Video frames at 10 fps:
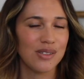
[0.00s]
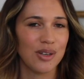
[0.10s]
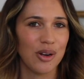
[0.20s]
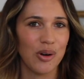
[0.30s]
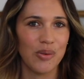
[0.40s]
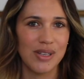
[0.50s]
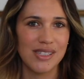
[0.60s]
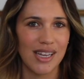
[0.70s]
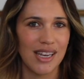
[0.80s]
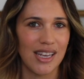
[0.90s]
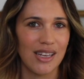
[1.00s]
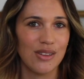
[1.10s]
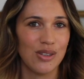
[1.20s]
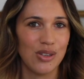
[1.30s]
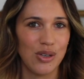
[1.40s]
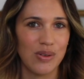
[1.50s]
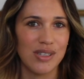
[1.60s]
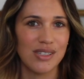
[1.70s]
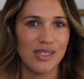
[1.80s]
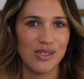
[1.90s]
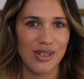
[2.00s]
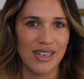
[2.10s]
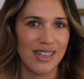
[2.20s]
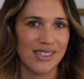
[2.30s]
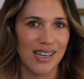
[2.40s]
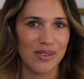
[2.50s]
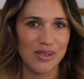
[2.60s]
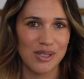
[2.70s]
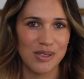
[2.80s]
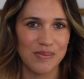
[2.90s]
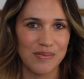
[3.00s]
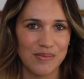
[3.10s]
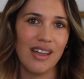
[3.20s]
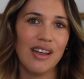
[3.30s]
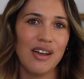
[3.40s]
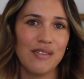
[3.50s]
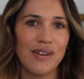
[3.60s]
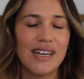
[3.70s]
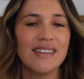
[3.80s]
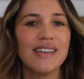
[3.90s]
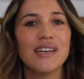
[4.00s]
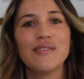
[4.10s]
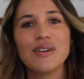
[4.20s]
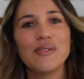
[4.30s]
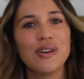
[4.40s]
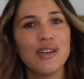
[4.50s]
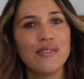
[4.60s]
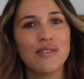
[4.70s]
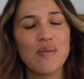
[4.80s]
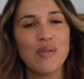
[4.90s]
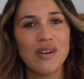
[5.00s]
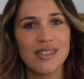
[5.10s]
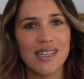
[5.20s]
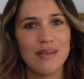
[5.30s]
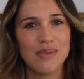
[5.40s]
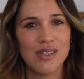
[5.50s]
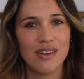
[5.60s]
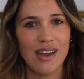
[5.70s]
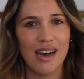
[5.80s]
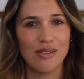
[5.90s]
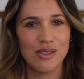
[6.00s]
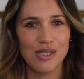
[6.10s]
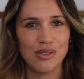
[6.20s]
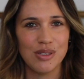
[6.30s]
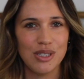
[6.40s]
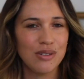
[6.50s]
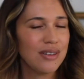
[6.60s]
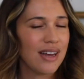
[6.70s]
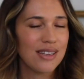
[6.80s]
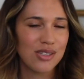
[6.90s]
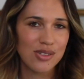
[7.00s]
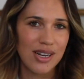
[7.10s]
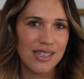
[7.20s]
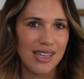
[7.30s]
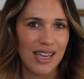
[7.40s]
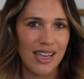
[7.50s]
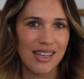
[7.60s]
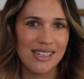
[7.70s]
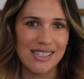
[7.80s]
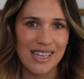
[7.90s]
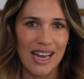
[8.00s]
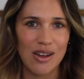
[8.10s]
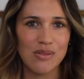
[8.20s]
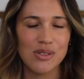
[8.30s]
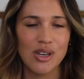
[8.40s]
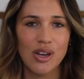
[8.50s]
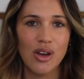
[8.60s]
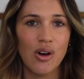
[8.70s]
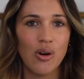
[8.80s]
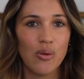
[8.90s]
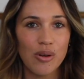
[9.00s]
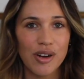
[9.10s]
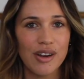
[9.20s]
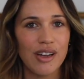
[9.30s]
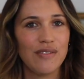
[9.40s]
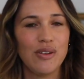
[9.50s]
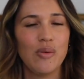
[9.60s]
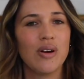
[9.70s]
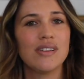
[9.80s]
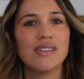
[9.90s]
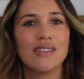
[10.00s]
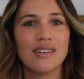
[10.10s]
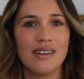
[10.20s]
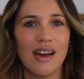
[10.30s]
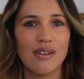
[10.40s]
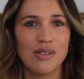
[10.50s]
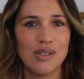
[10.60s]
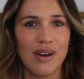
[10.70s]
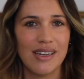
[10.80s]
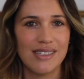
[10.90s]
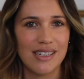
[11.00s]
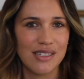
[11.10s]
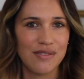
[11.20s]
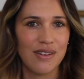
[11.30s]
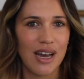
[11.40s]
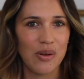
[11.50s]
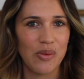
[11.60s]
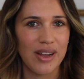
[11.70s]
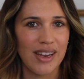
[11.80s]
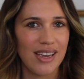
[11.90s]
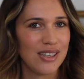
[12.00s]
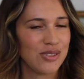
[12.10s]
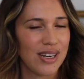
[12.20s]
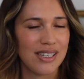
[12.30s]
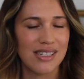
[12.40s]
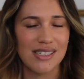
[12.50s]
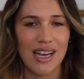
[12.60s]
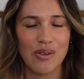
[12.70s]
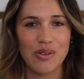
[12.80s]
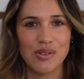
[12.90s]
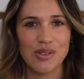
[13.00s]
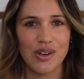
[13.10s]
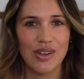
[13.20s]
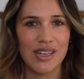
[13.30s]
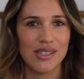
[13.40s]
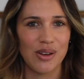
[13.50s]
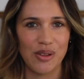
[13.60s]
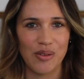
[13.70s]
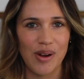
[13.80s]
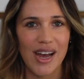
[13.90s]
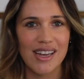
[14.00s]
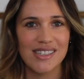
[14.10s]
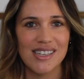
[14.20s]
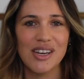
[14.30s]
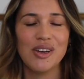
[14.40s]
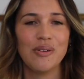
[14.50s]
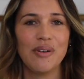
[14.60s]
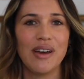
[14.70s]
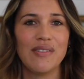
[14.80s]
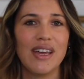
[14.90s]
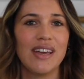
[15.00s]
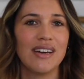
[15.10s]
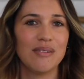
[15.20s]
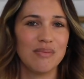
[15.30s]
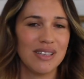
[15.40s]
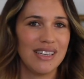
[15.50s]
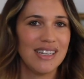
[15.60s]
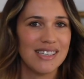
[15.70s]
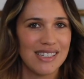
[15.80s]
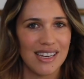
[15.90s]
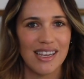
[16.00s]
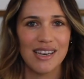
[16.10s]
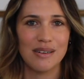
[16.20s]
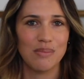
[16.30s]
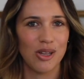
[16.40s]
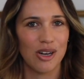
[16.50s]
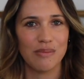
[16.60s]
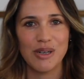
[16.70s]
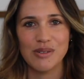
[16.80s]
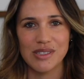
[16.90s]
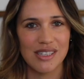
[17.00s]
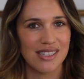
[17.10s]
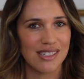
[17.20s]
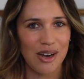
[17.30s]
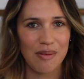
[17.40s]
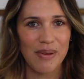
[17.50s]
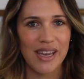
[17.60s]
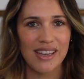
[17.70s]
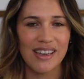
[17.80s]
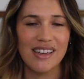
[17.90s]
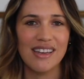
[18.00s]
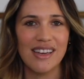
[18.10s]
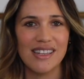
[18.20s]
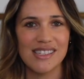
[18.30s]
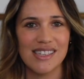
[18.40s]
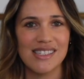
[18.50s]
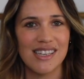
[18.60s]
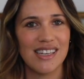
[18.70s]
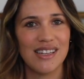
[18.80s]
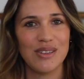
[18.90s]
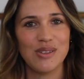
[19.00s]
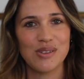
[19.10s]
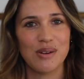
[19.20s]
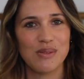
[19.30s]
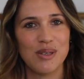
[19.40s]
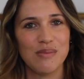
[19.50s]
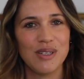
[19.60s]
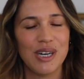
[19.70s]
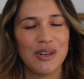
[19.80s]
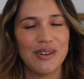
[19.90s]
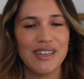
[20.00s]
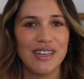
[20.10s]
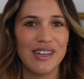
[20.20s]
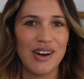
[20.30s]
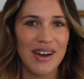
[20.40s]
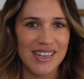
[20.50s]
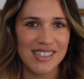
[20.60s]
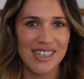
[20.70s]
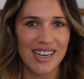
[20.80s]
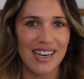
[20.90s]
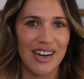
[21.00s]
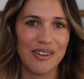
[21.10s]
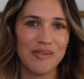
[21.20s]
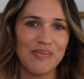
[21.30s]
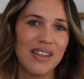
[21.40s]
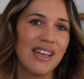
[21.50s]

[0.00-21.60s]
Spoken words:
so you're always getting the newest trending sounds. Finally, if you're looking for more tips on how to utilize trending sounds, or if you want to learn how to identify when a trendy sound or song is on the rise, we have a complete dedicated blog post to this topic. It's listed in the description below. Go ahead and check it out.